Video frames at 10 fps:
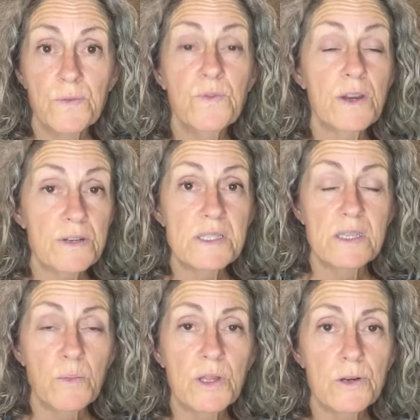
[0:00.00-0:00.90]
very
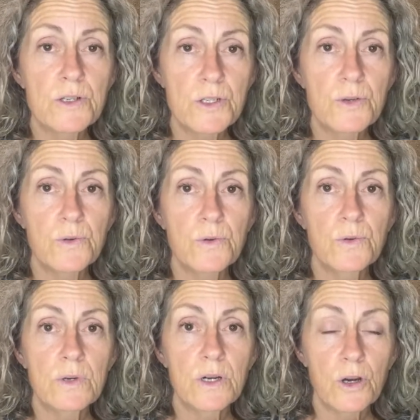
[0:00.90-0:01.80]
similar
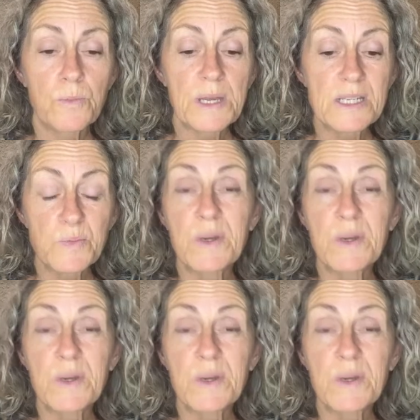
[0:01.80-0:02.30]
to herpes,